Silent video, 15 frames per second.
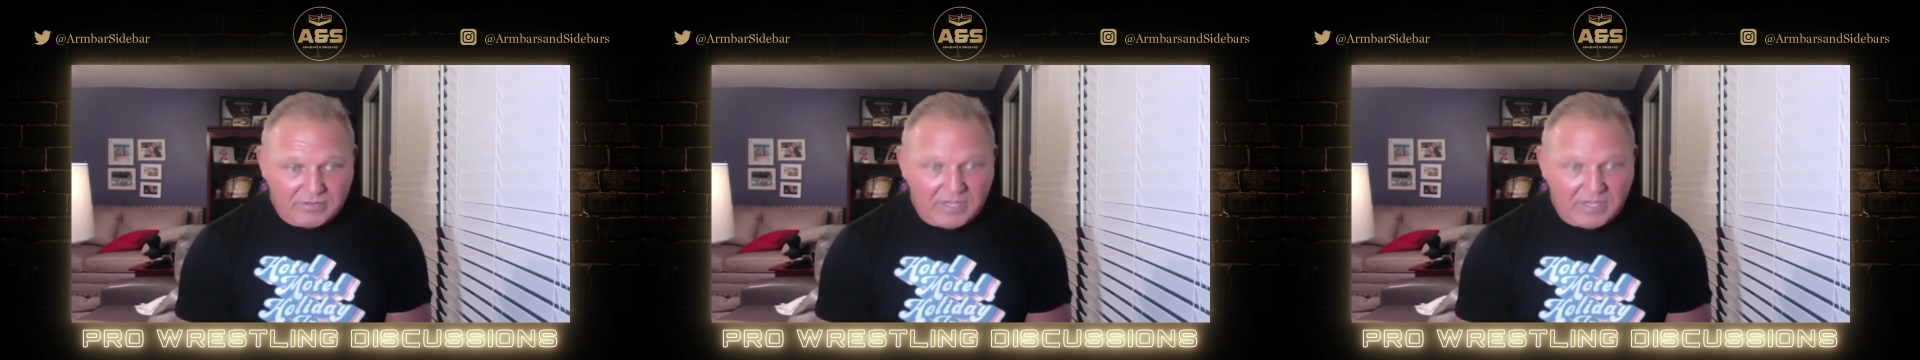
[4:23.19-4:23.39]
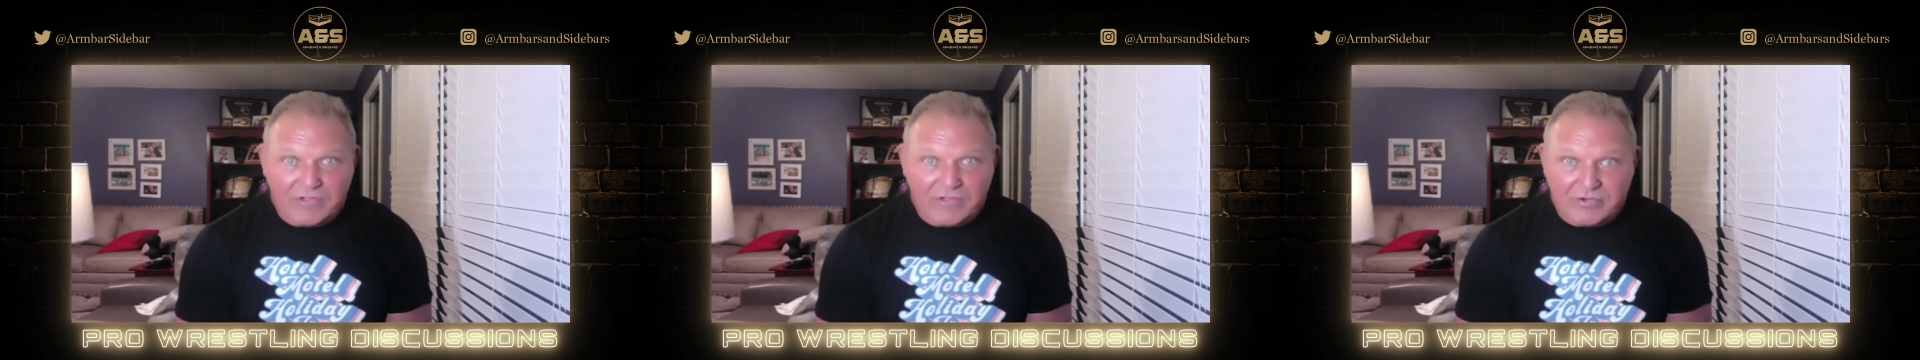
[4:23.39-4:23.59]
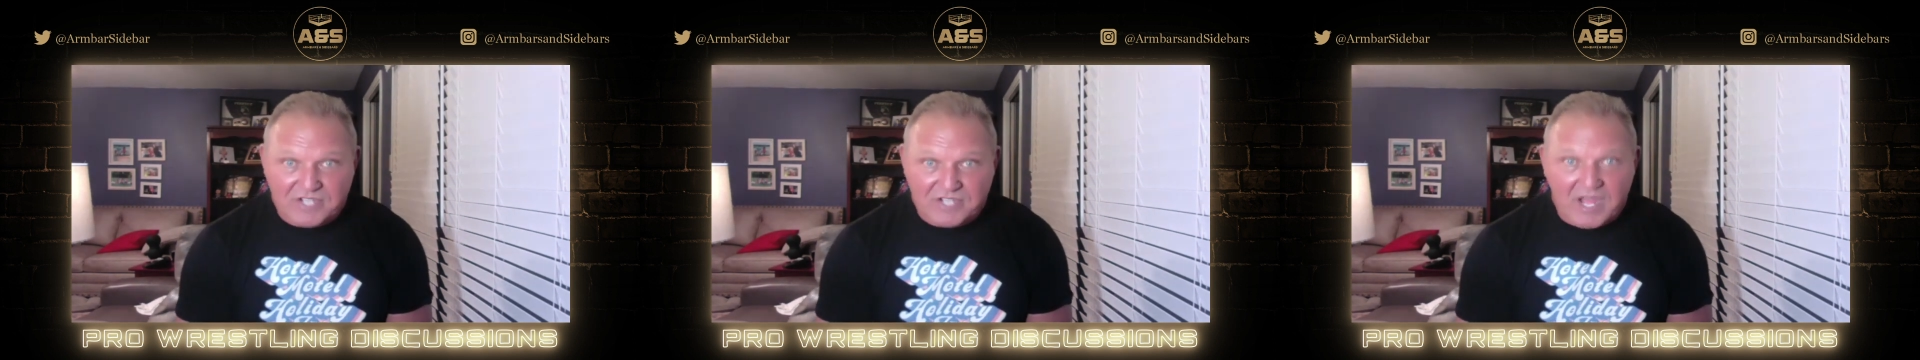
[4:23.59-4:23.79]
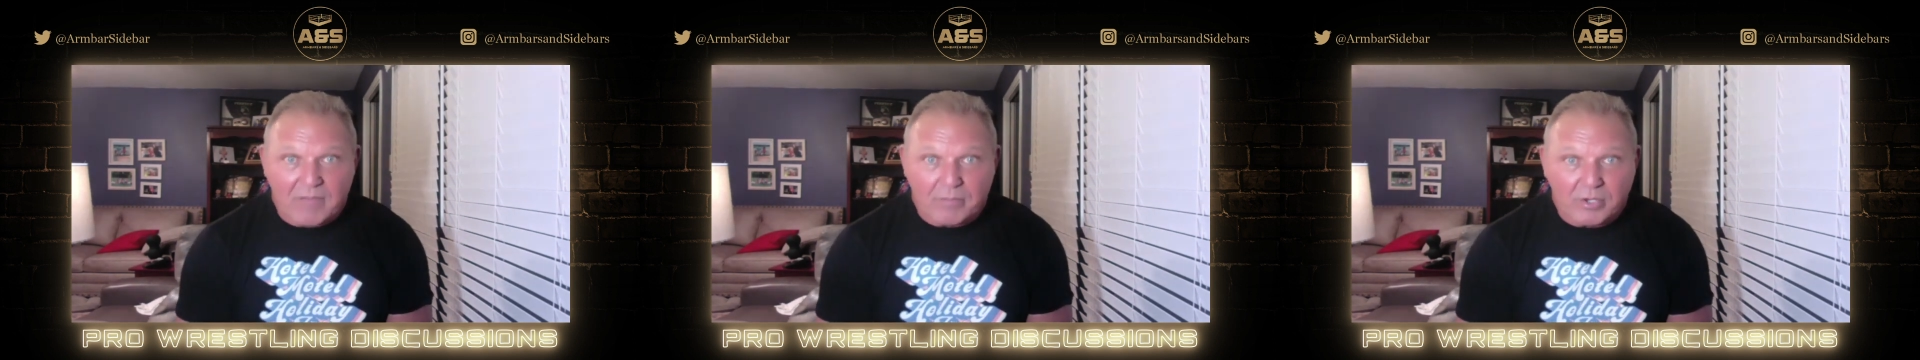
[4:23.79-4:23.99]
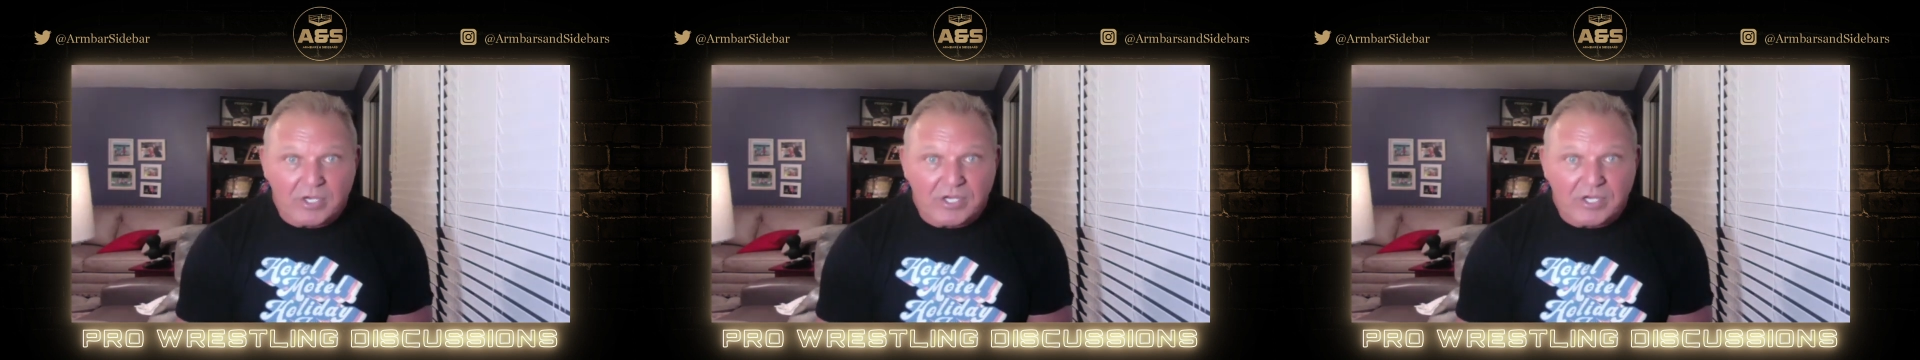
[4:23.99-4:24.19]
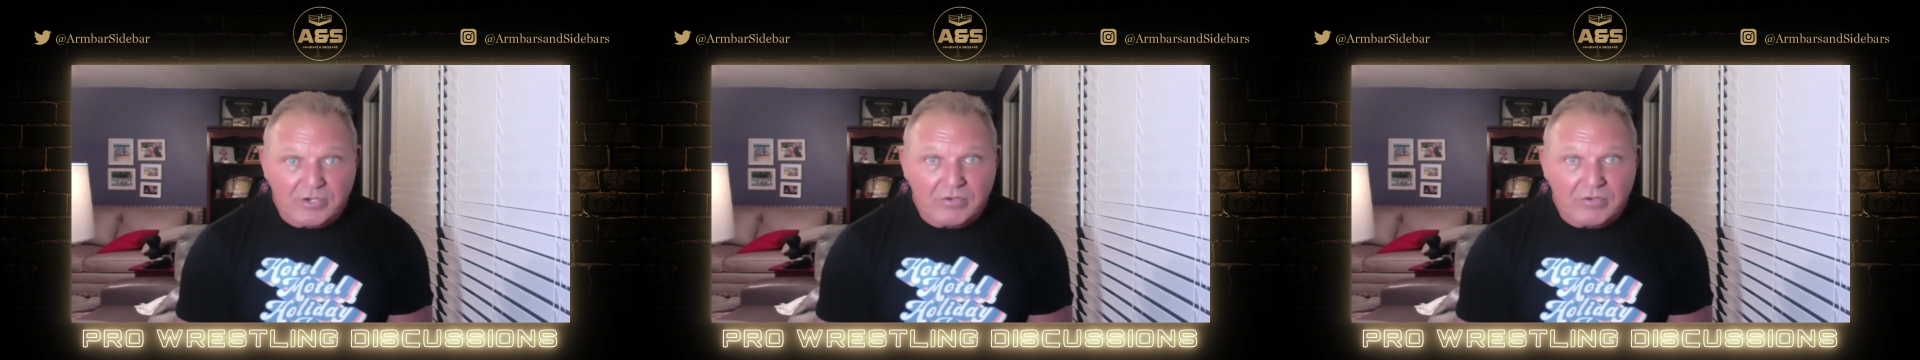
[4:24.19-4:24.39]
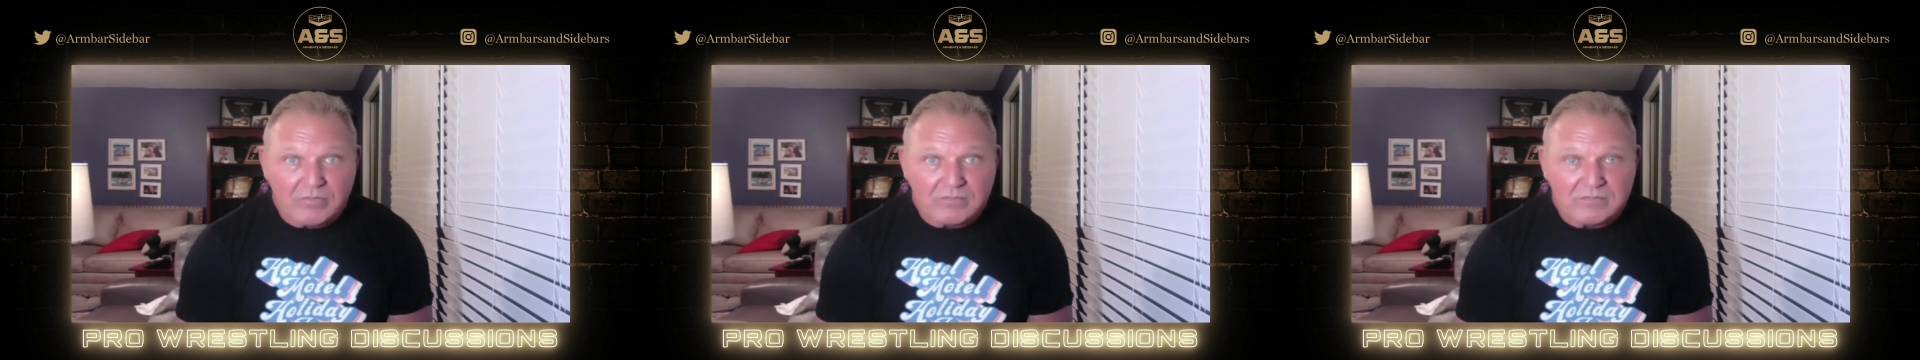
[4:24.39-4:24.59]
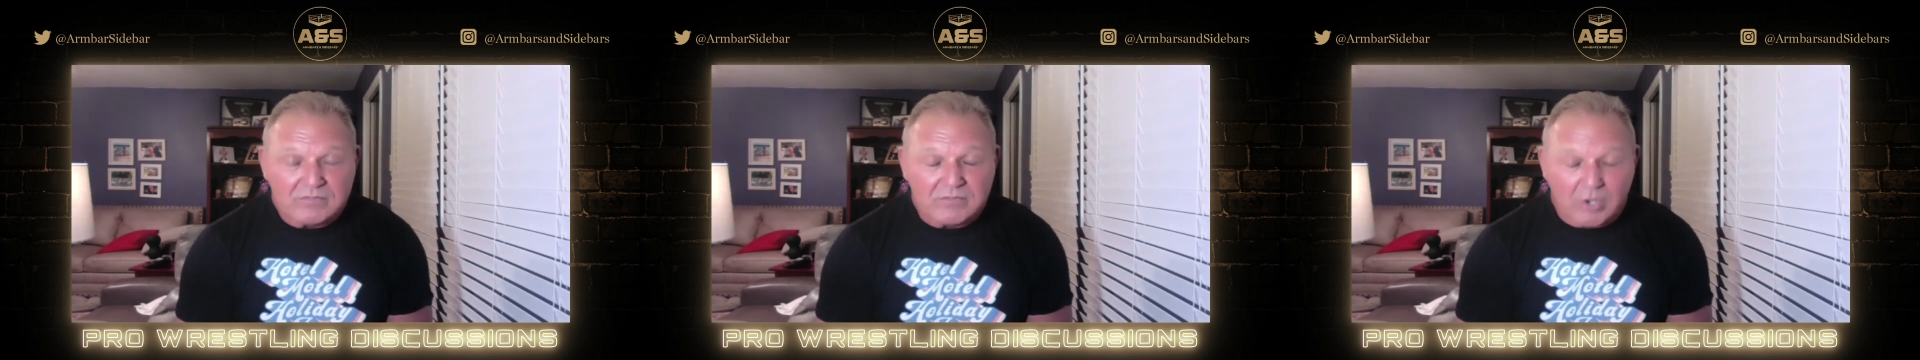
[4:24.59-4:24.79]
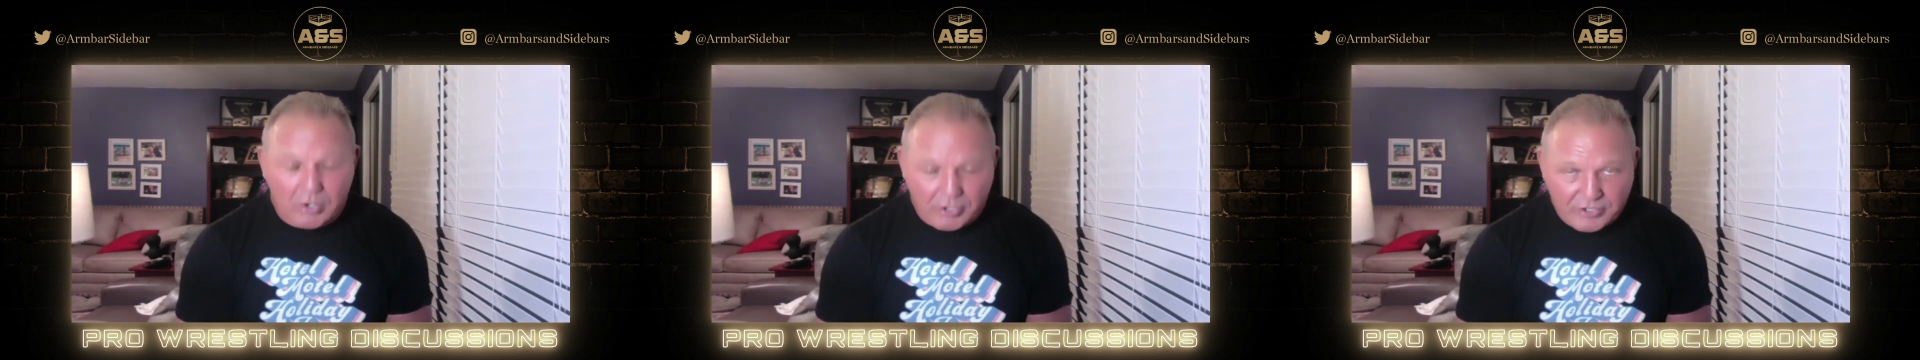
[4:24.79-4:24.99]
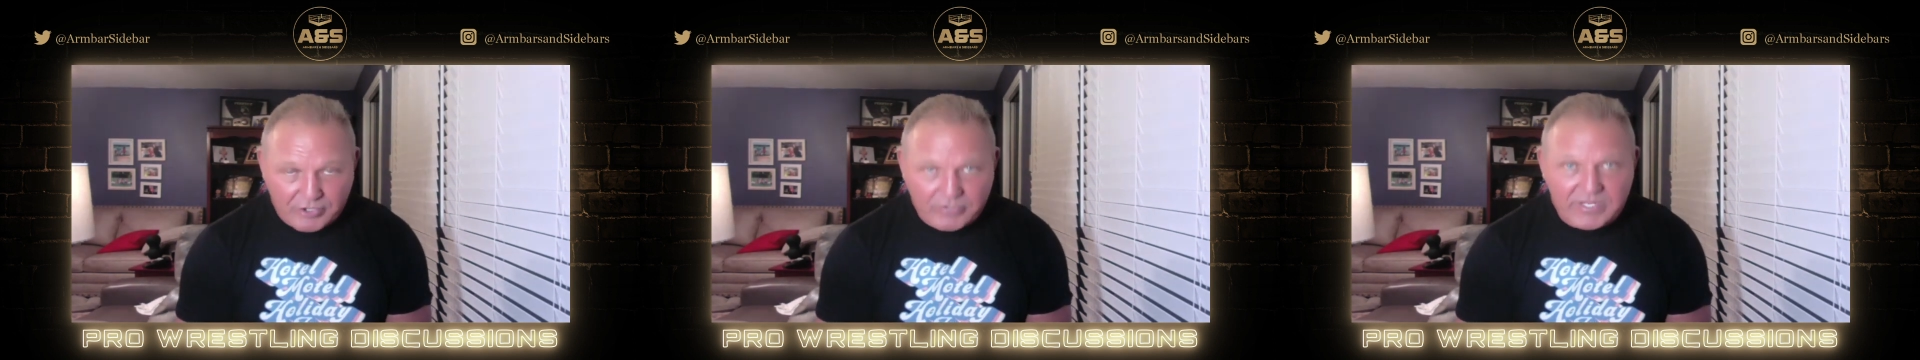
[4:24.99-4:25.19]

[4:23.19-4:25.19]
They either stop booking you or you